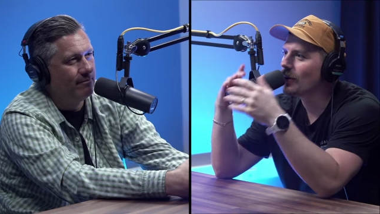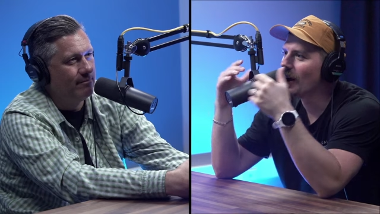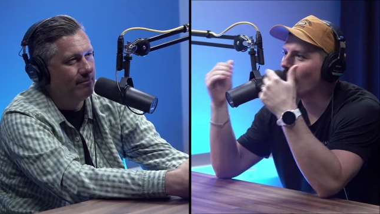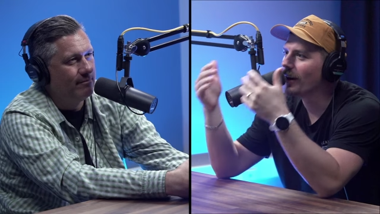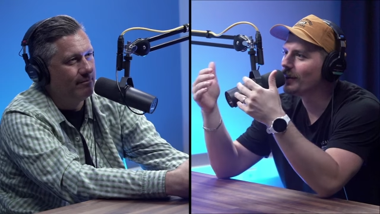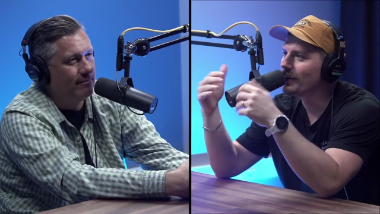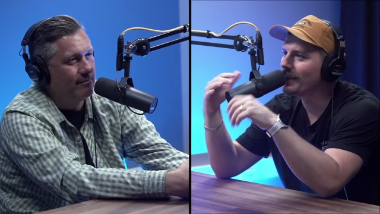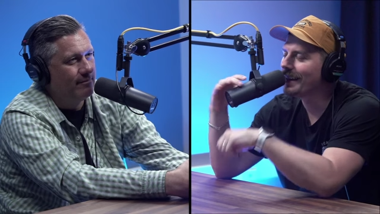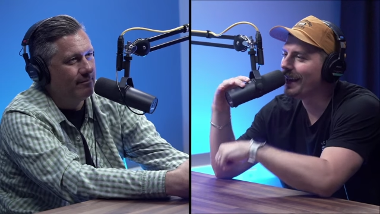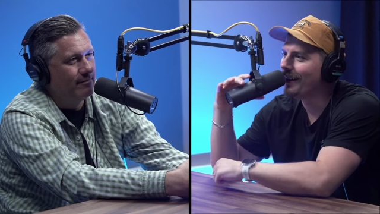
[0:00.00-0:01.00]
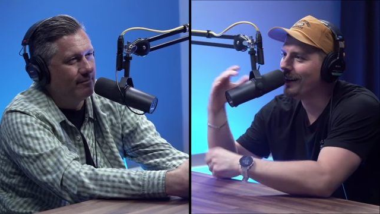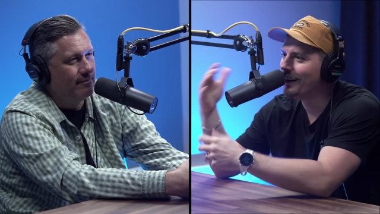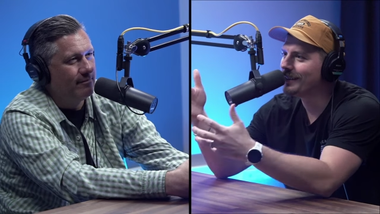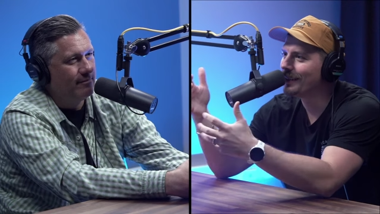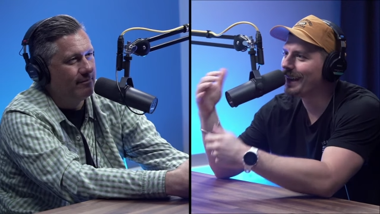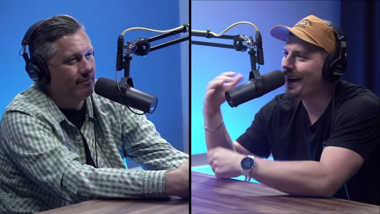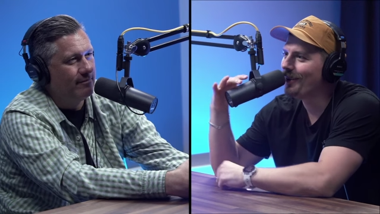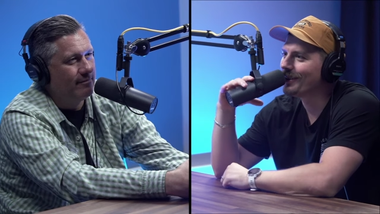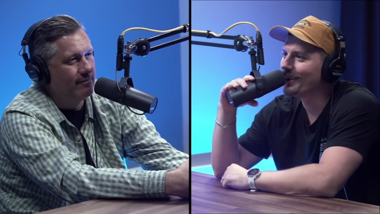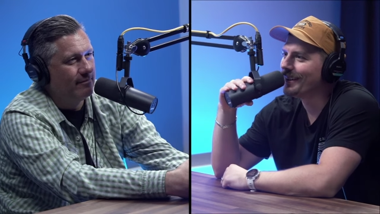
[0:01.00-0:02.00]
Speaker 1: So I walked up to the uh, to the
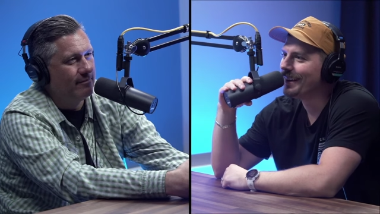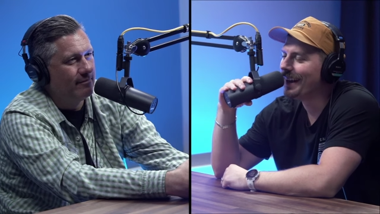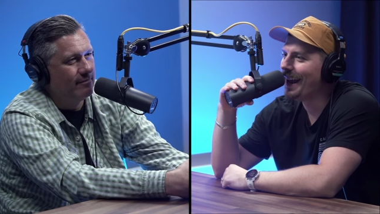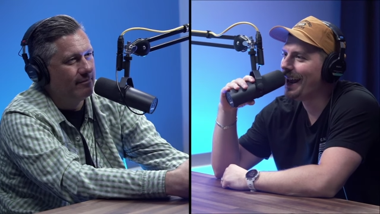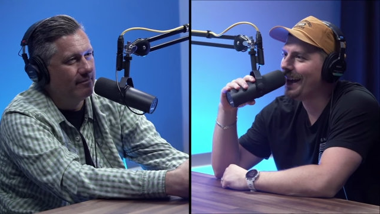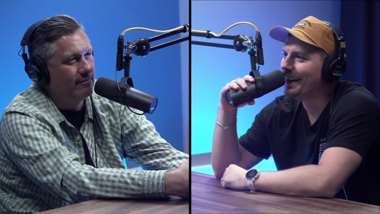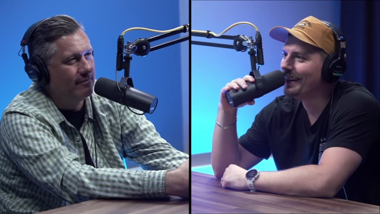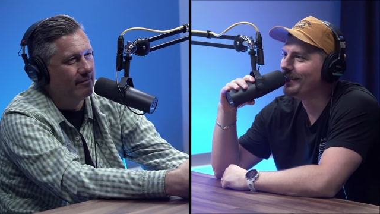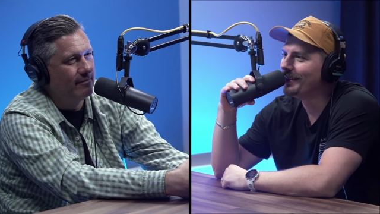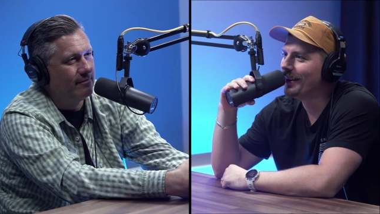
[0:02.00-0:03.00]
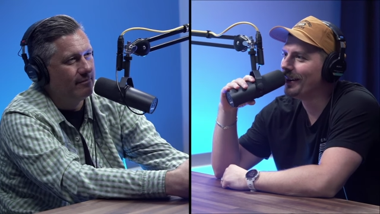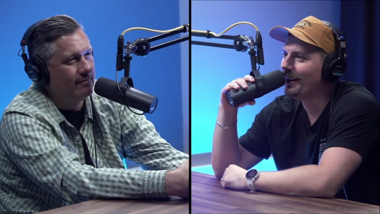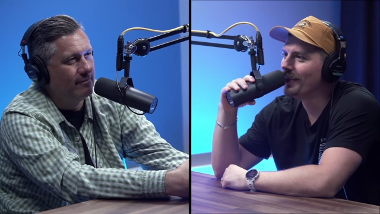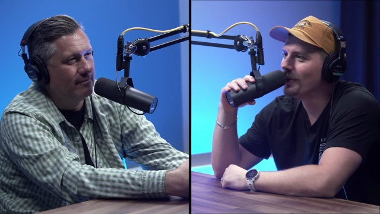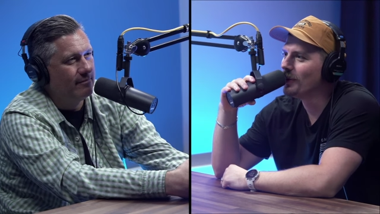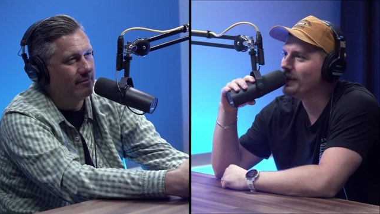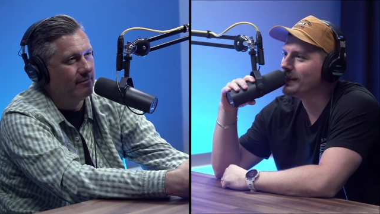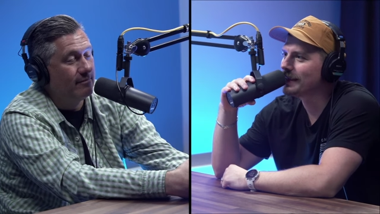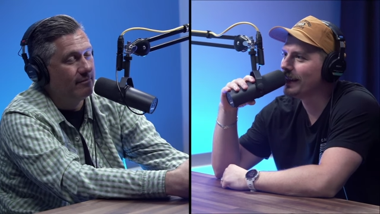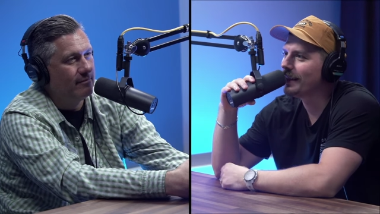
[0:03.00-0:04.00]
counter, and uh, the
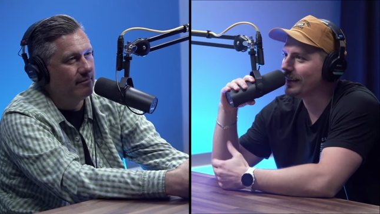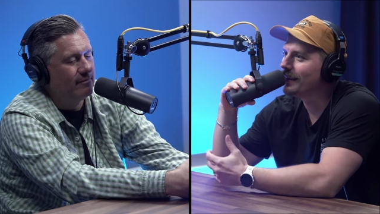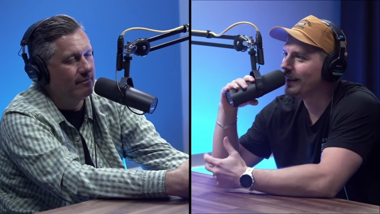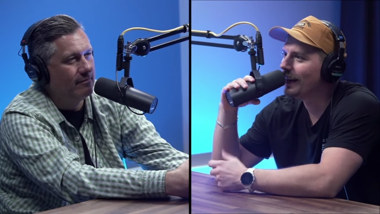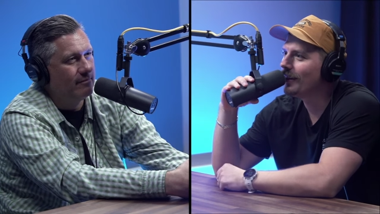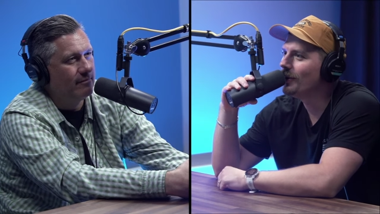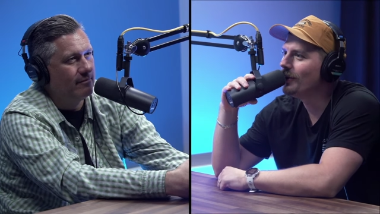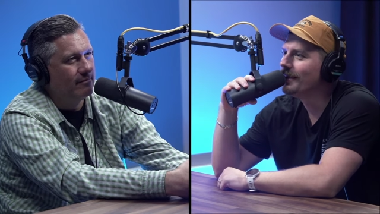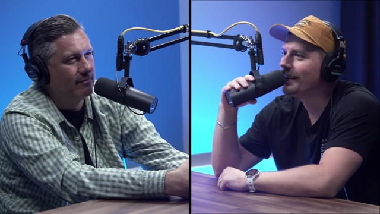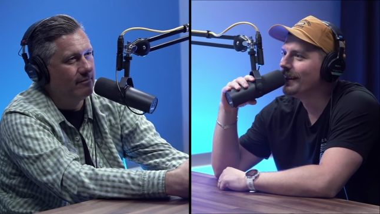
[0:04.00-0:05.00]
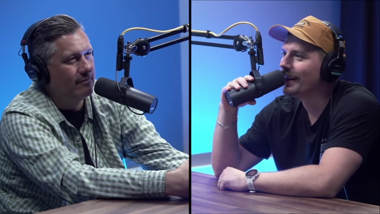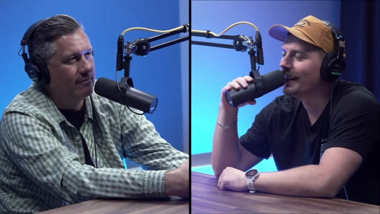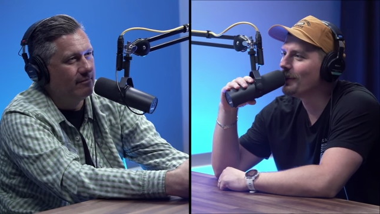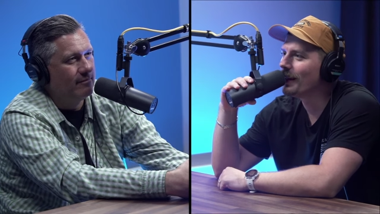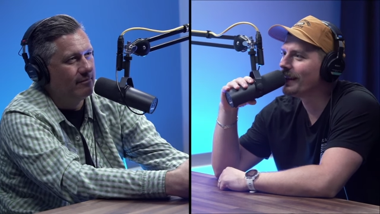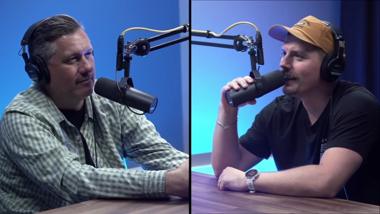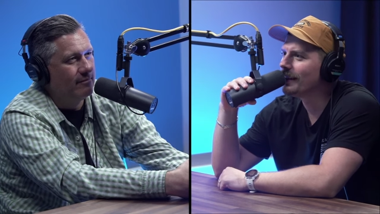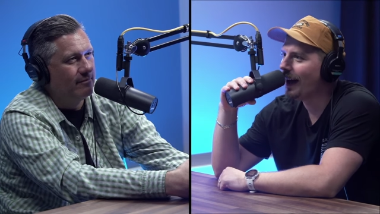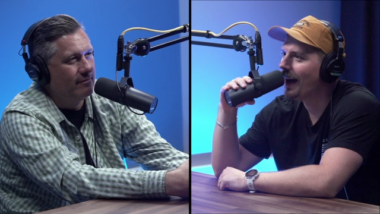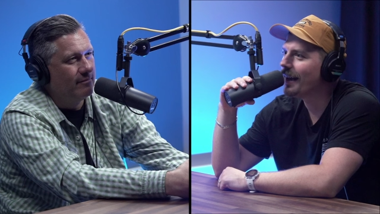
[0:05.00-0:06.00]
woman's like, "Hello," and I'm like,
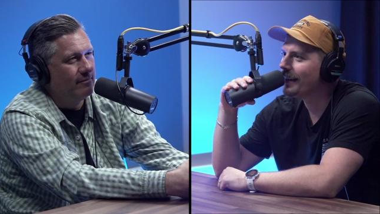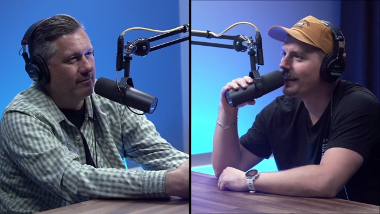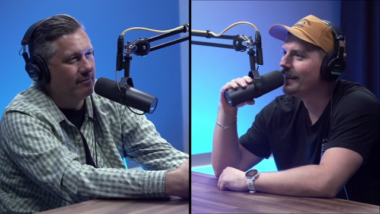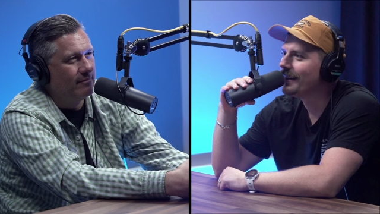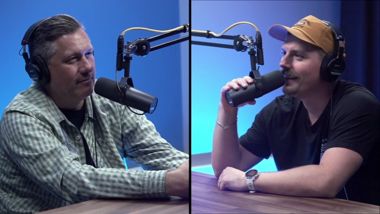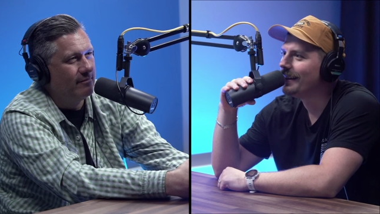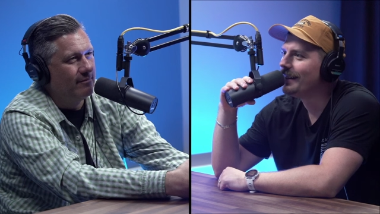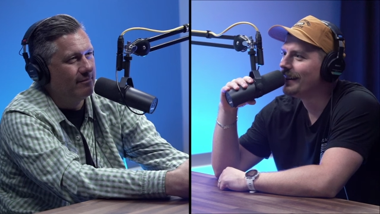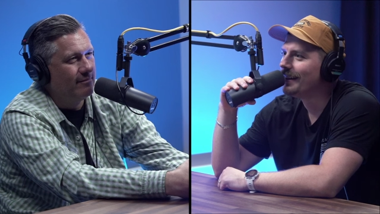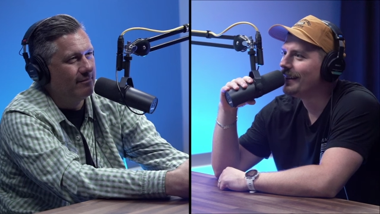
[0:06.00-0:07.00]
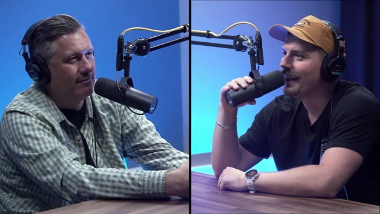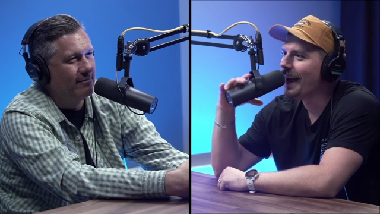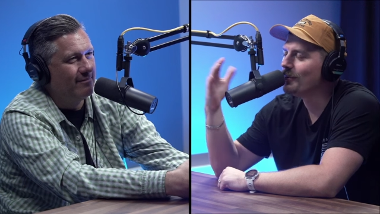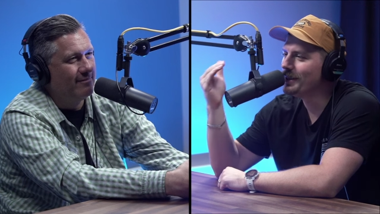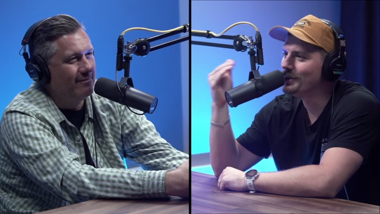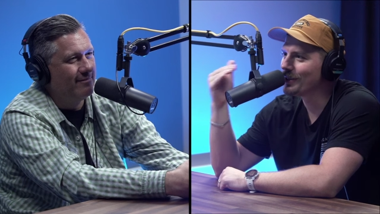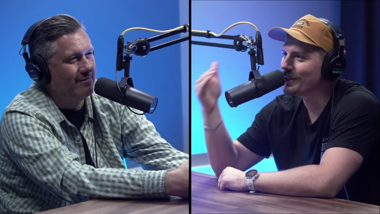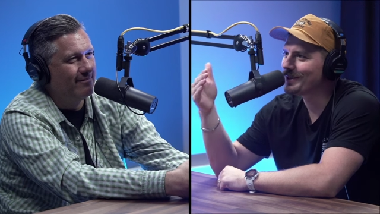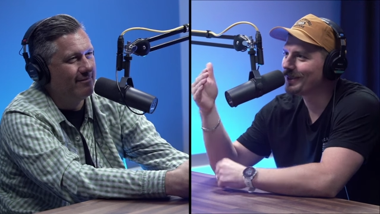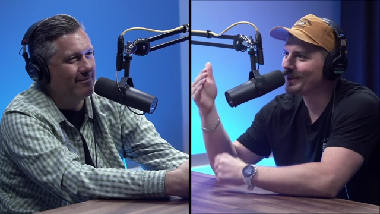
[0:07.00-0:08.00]
"Hi." And we
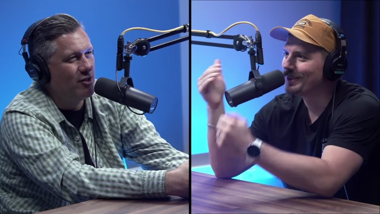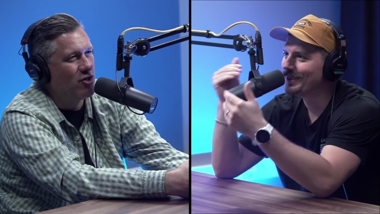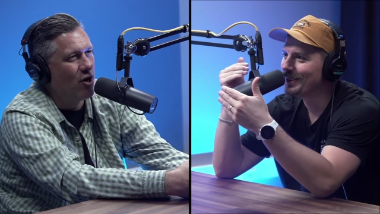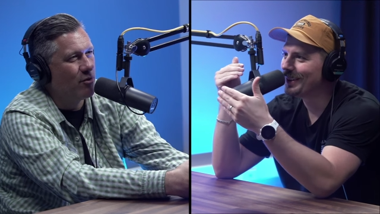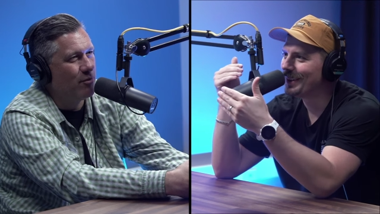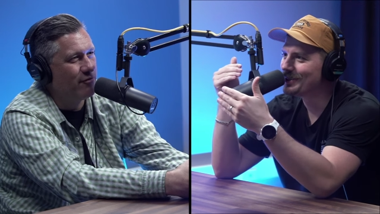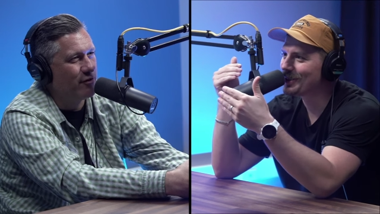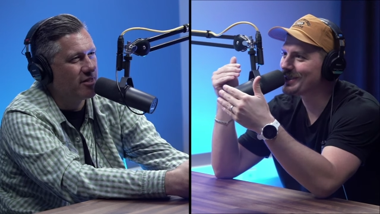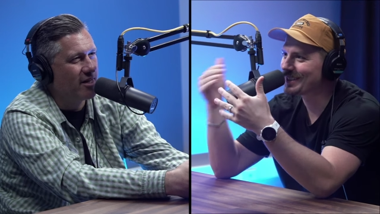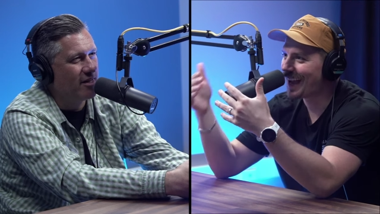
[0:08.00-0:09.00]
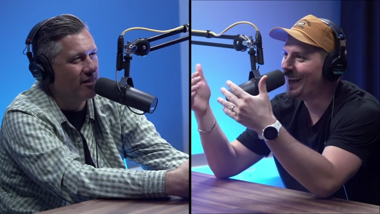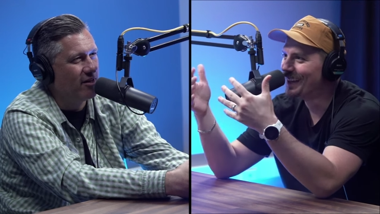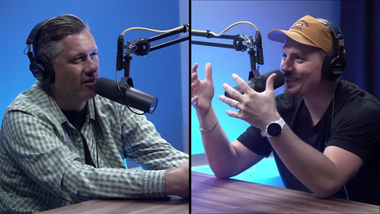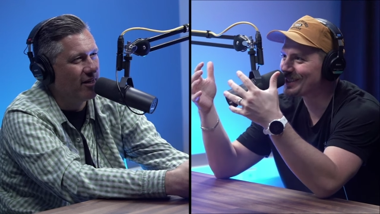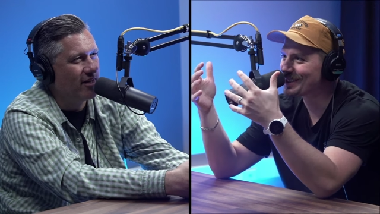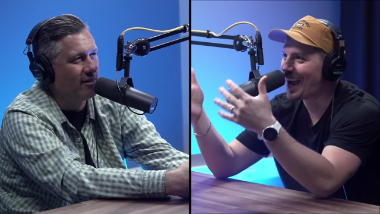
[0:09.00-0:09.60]
just just awkward for just a second there, like